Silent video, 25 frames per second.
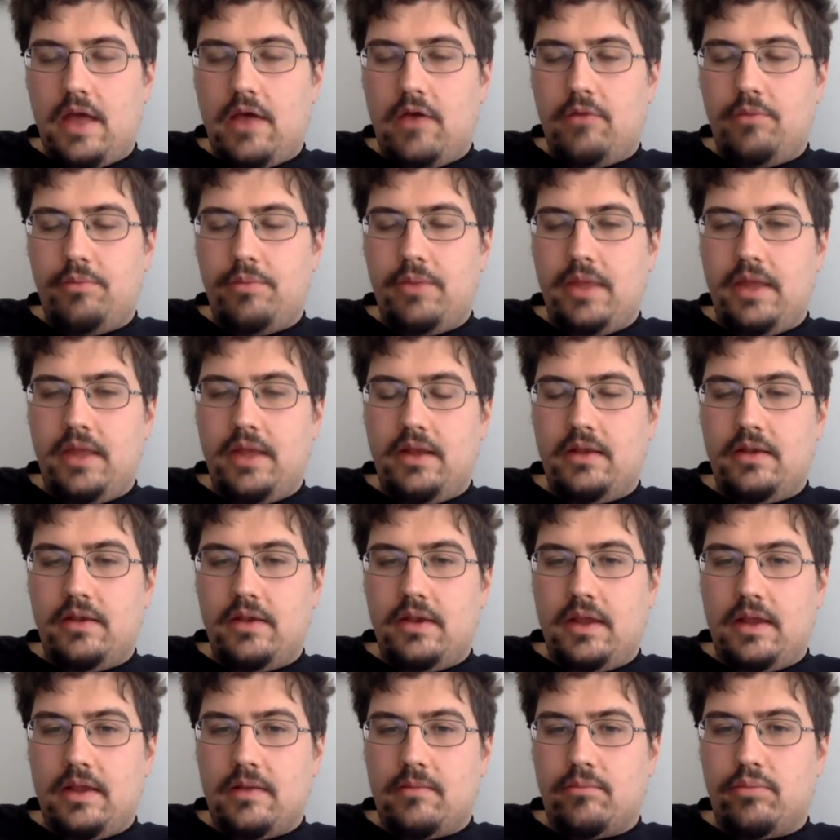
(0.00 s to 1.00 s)

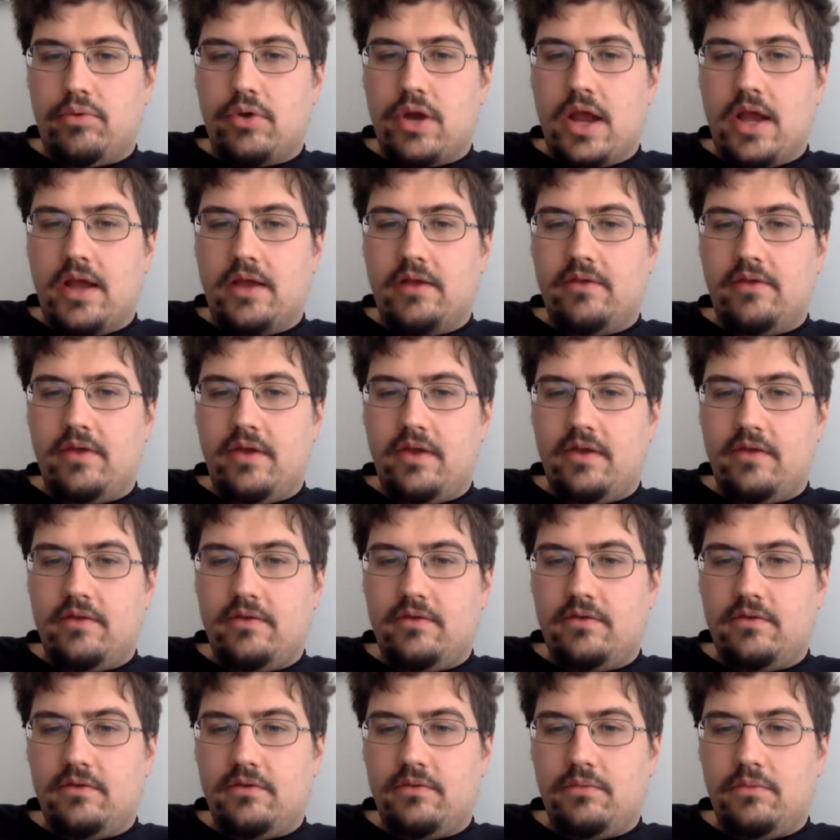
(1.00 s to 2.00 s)
helping in
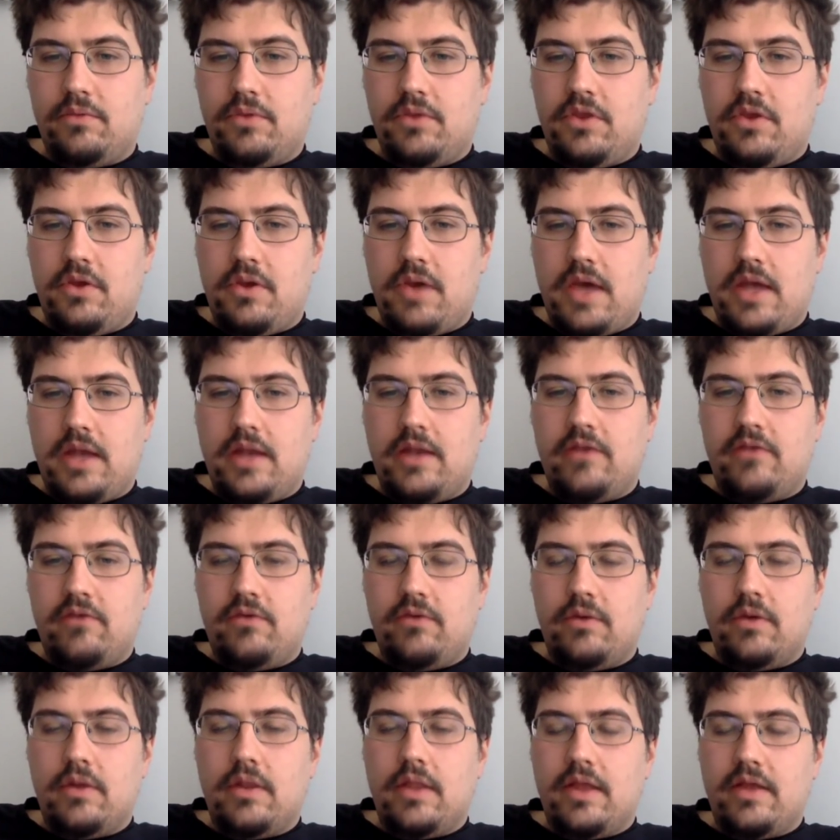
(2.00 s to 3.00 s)
practice when you add it
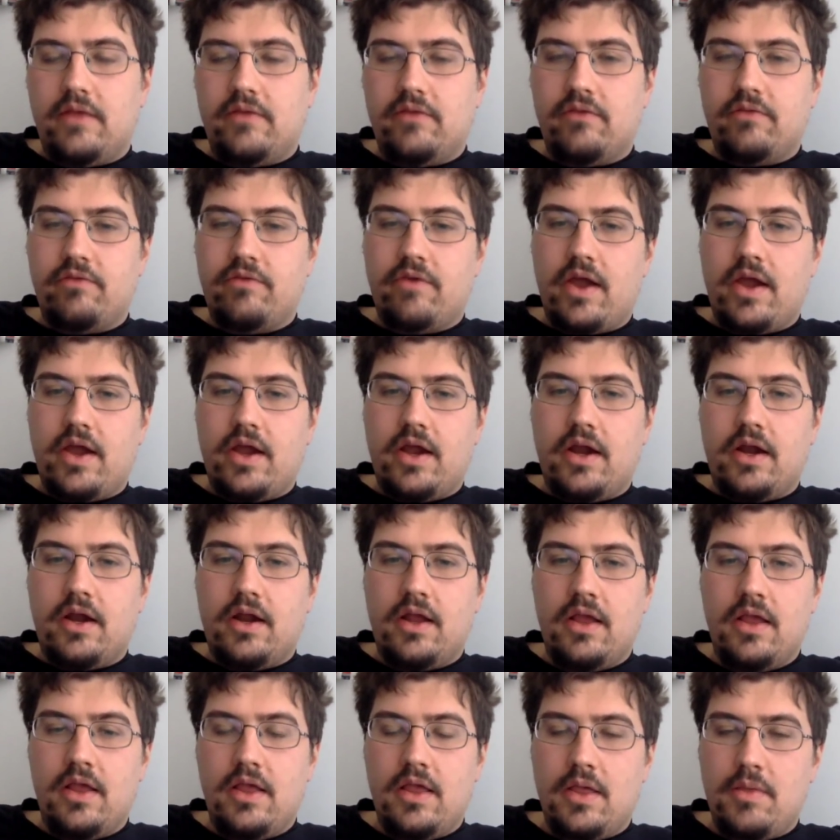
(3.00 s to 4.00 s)
to a classifier,
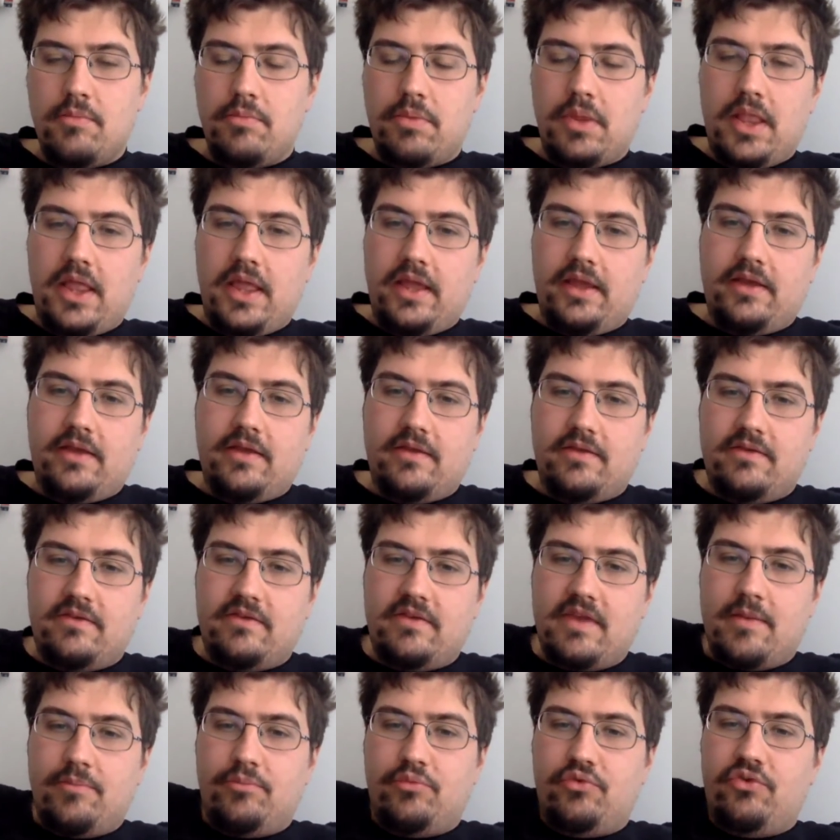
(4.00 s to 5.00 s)
but like
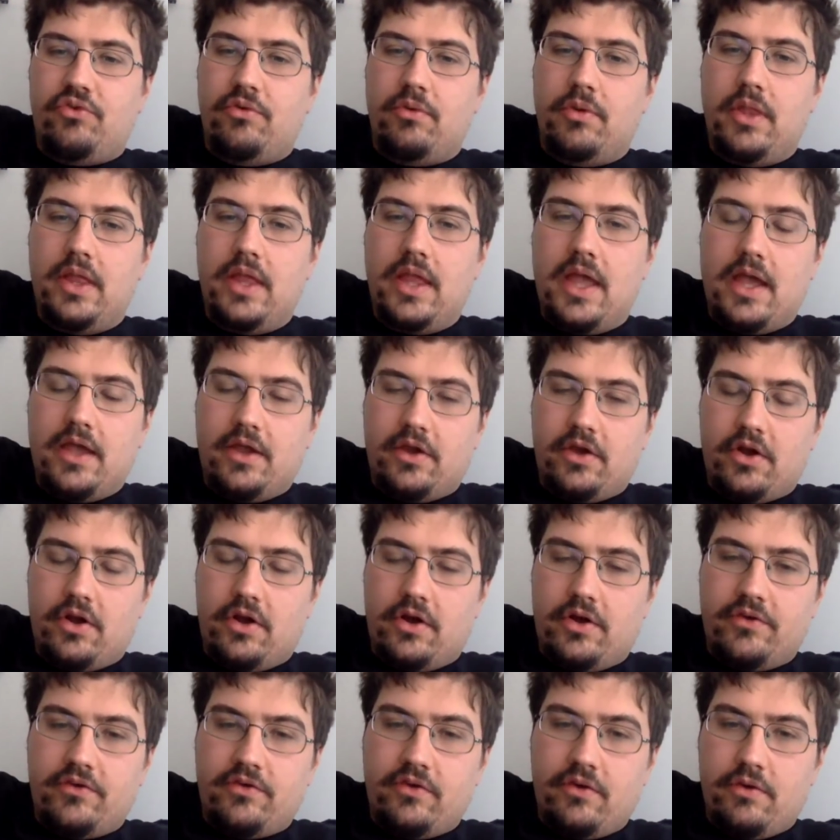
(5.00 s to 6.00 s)
conceptually, I could
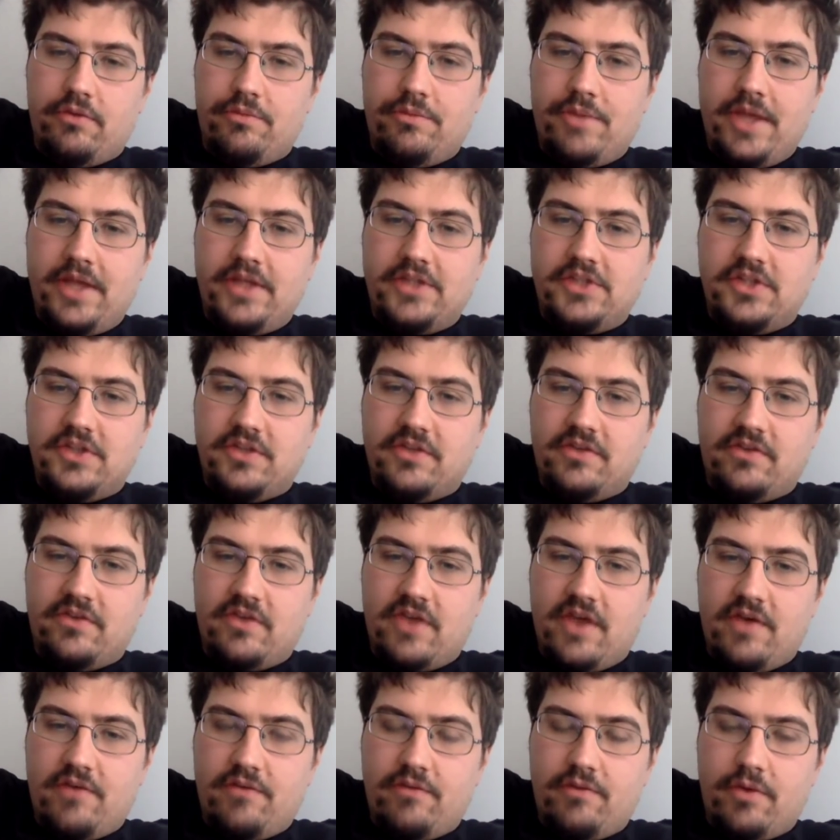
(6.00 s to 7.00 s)
also imagine
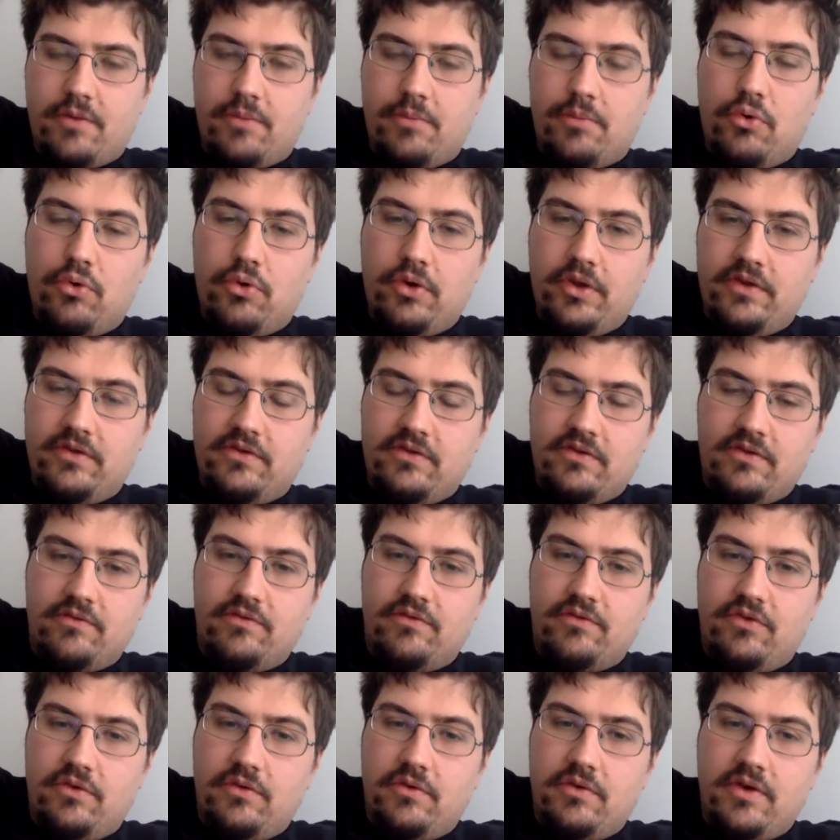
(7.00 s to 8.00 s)
stuff where points of
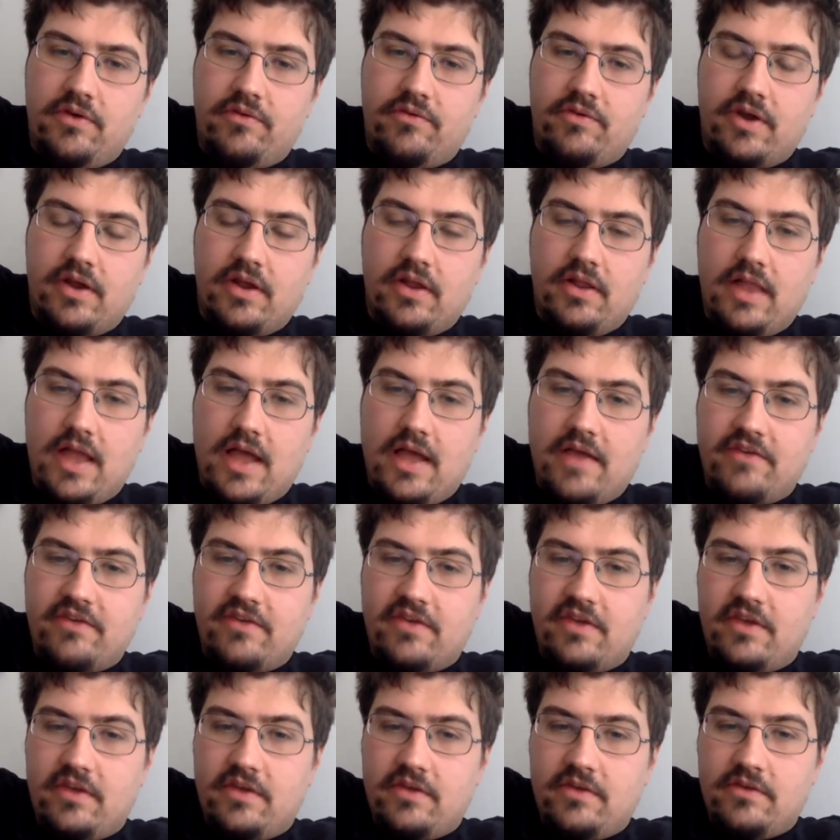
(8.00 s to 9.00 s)
two different
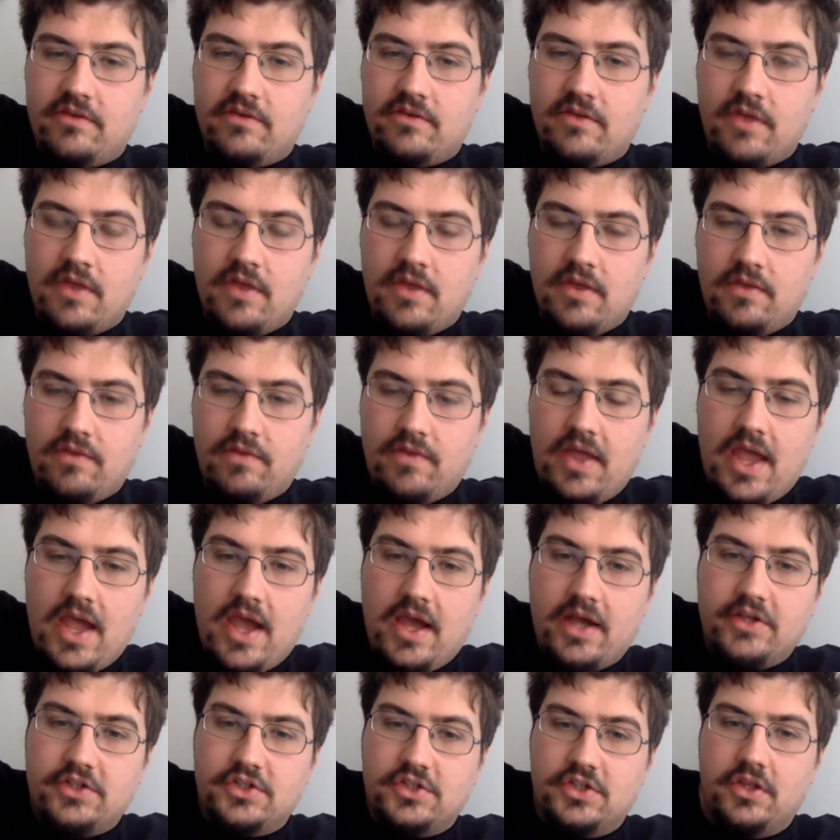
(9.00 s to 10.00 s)
classes, they
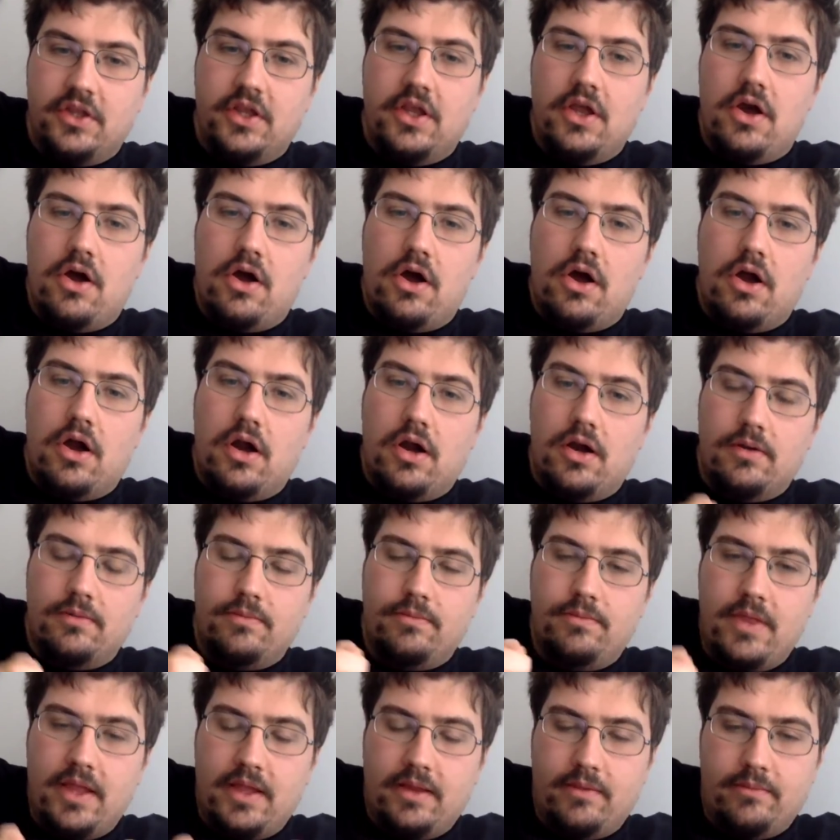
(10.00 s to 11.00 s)
actually
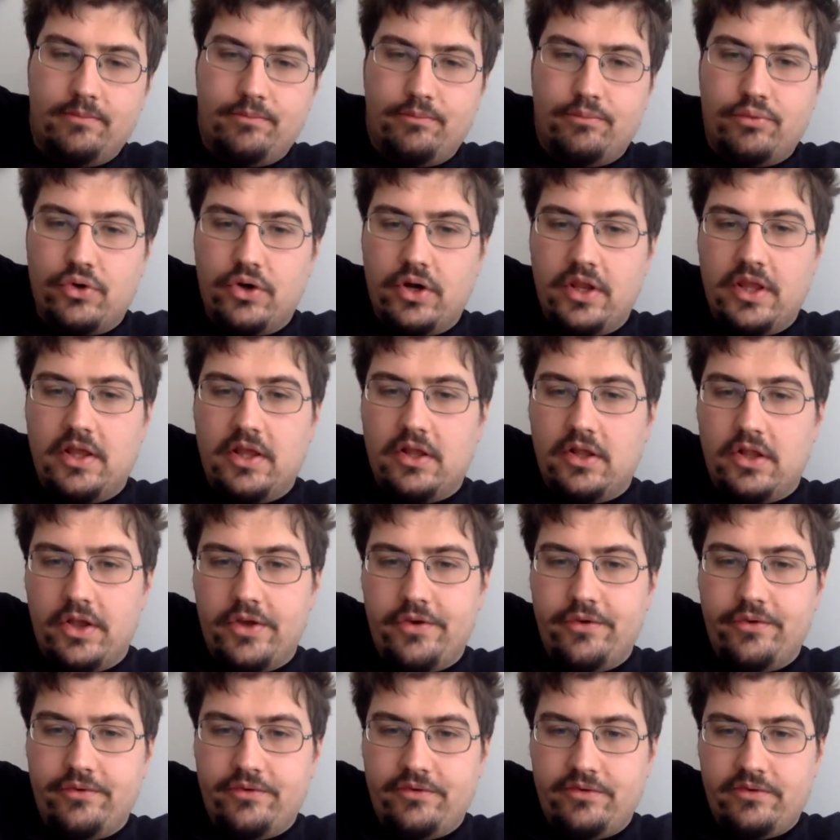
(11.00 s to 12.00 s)
are like pretty
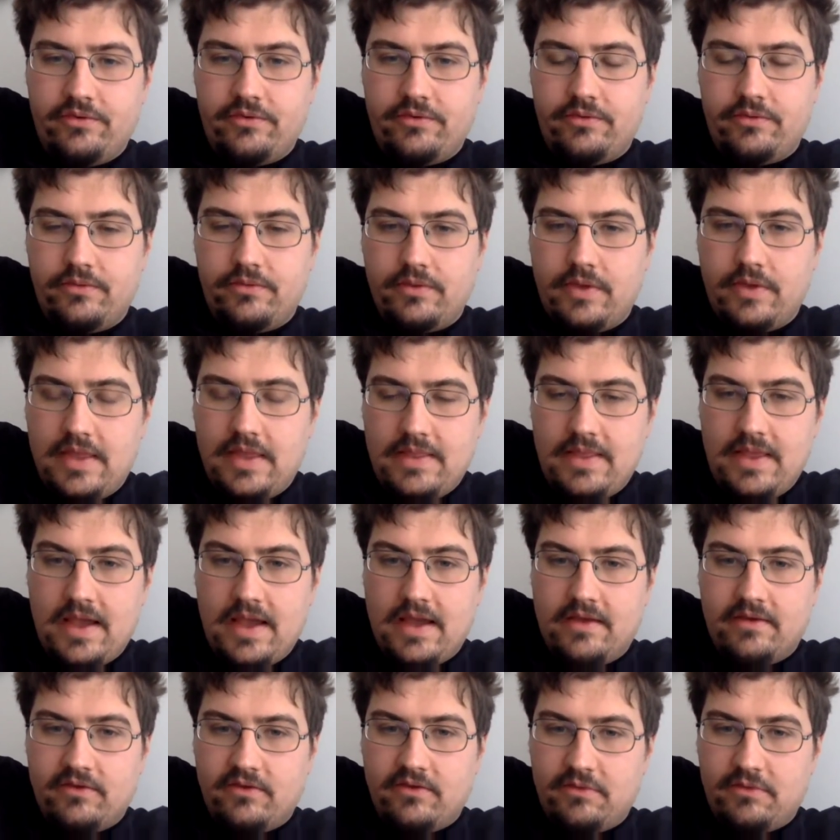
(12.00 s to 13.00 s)
close in the
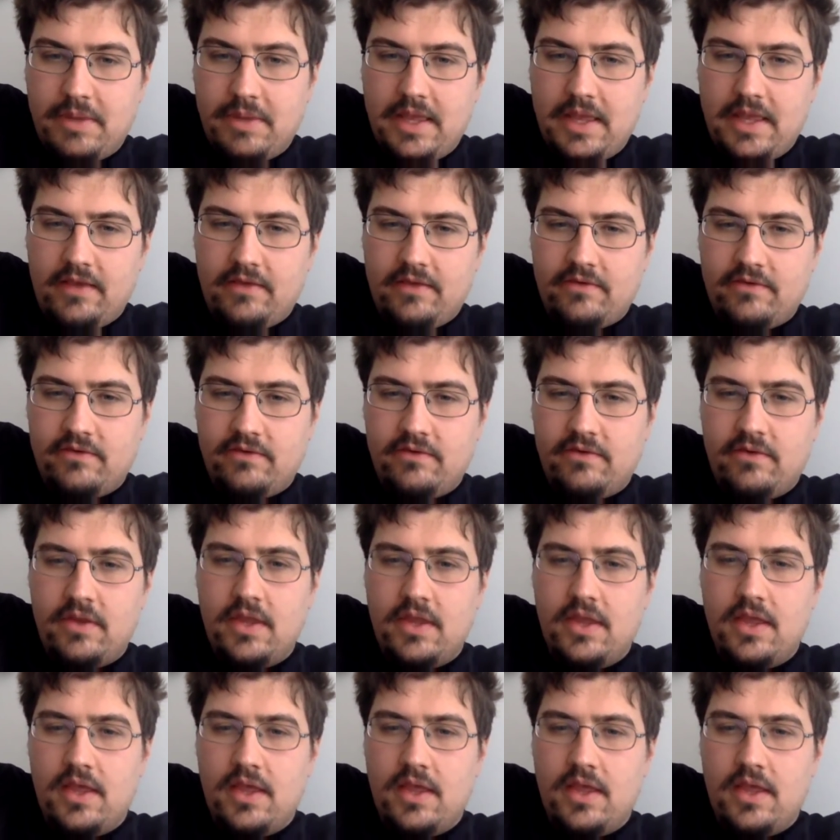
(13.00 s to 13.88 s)
X space.